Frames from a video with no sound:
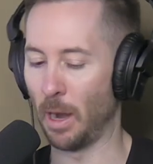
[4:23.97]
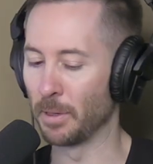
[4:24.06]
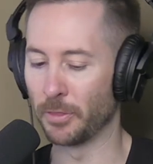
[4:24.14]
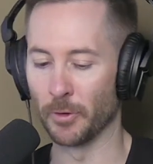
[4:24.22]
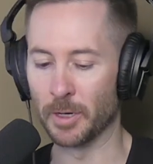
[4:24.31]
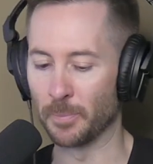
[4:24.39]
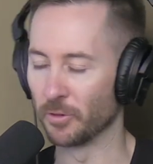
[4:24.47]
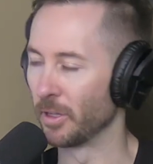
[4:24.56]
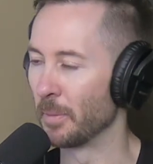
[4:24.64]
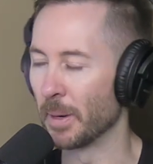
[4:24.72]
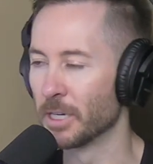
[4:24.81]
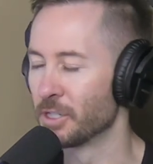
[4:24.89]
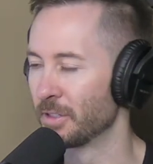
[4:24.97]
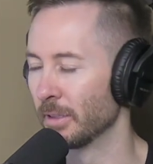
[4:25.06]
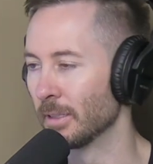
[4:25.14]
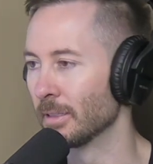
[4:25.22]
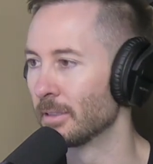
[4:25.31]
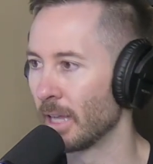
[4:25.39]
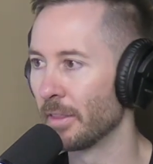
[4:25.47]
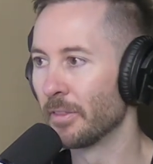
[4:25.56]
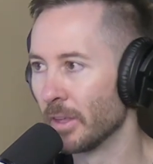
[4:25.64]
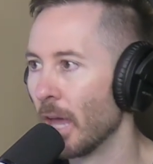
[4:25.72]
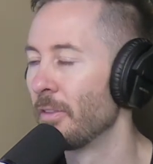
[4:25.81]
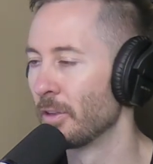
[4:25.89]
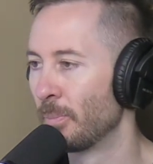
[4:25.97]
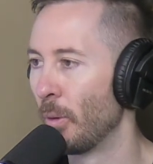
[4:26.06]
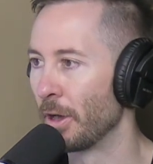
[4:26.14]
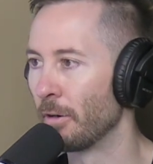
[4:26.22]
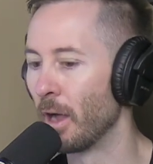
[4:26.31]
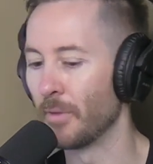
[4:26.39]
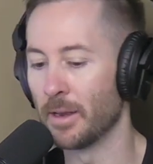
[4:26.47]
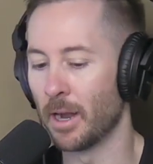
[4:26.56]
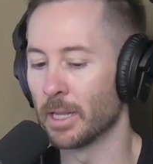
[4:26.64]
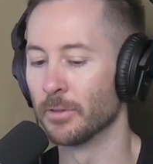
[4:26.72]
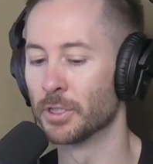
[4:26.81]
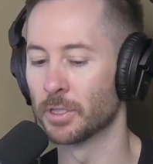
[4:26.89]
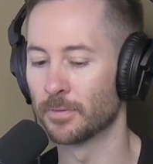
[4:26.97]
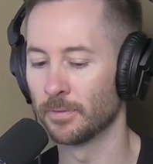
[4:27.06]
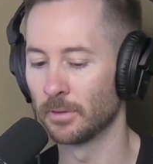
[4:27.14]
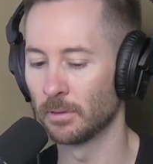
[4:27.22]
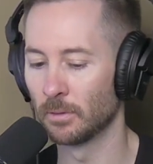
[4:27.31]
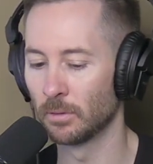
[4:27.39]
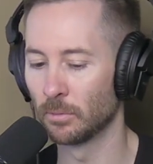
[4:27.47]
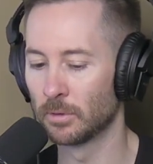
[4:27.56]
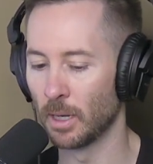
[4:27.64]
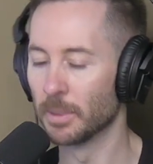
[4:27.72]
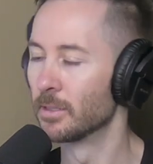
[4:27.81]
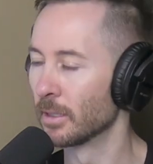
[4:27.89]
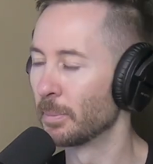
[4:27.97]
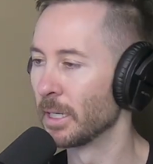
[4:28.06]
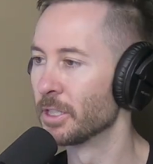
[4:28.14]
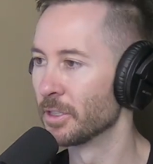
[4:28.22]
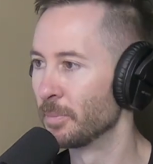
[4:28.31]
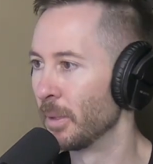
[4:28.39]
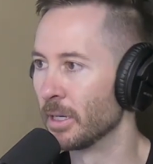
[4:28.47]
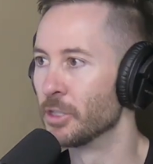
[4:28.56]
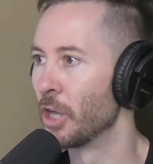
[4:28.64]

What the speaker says: Probably 30% of patients, at least, at this point, are on that. Not even just tummy tuck patients, but in